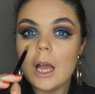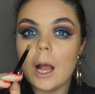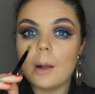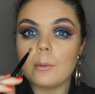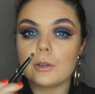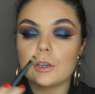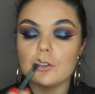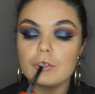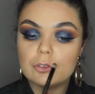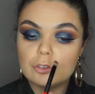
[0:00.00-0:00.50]

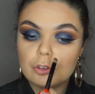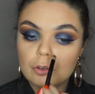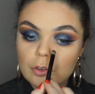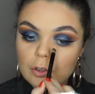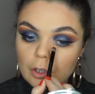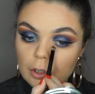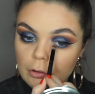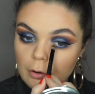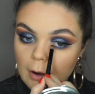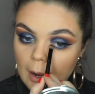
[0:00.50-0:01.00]
I'm just
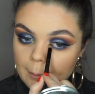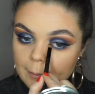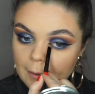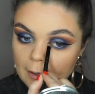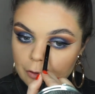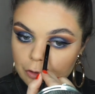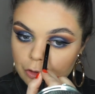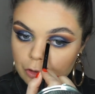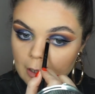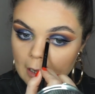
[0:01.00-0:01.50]
gonna grab
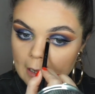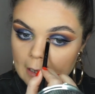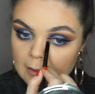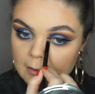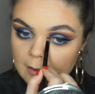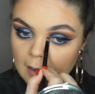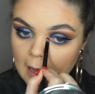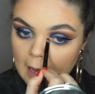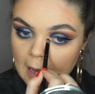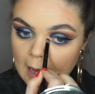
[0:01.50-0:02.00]
that
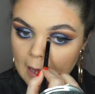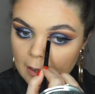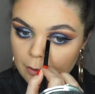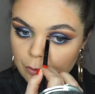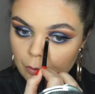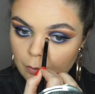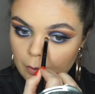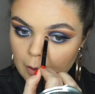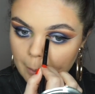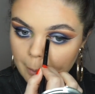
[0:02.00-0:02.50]
shade and
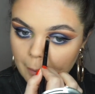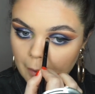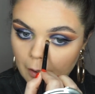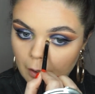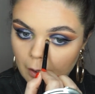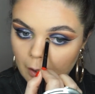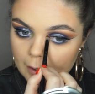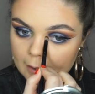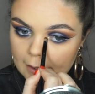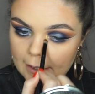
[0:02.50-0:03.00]
just
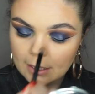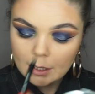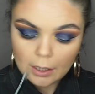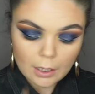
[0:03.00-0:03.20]
apply